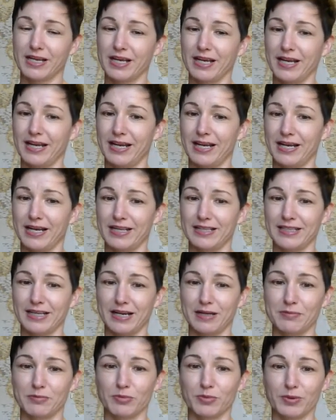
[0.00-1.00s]
and
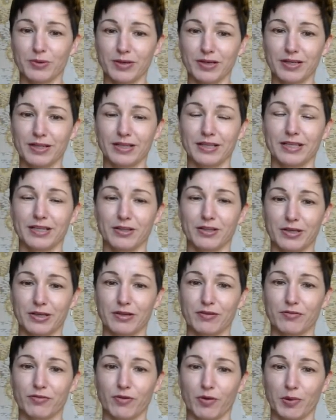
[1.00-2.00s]
I'm really
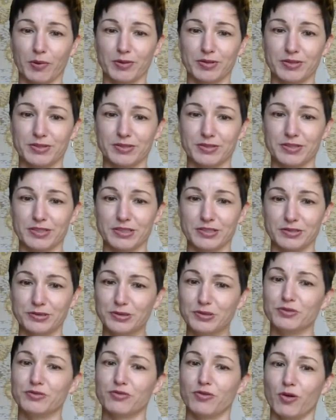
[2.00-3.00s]
looking forward to this
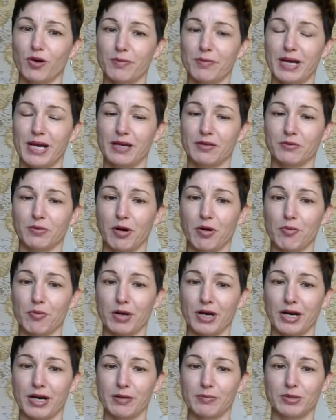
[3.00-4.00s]
new format where
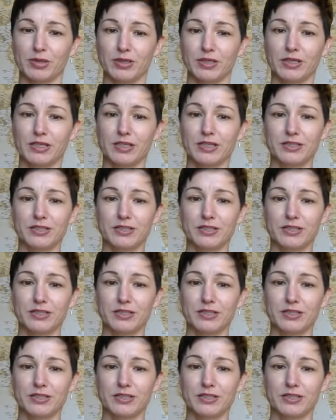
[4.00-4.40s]
we're able